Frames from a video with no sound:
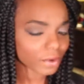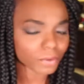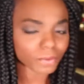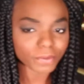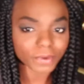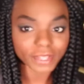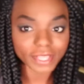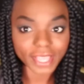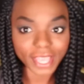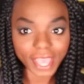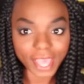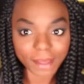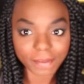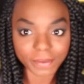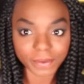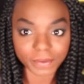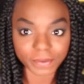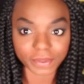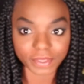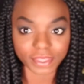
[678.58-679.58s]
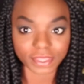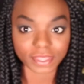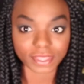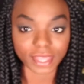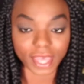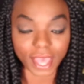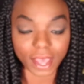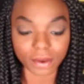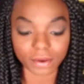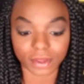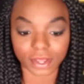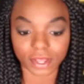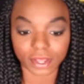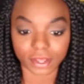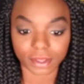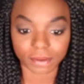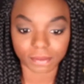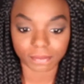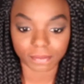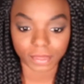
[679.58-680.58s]
I'm really happy with the
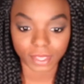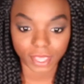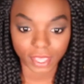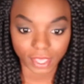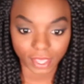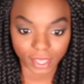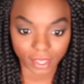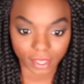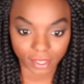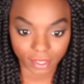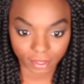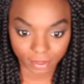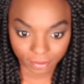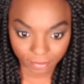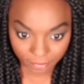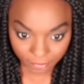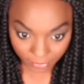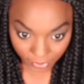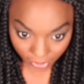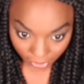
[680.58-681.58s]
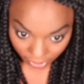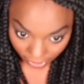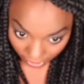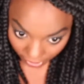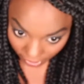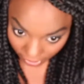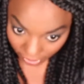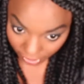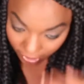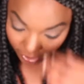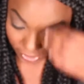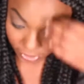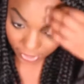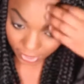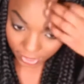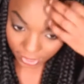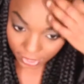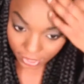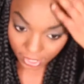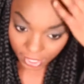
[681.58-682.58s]
outcome.
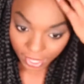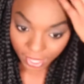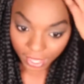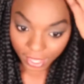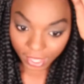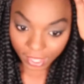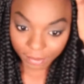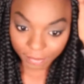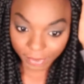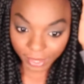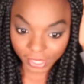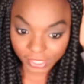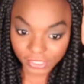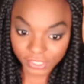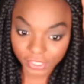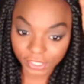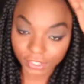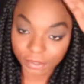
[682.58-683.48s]
And I'm actually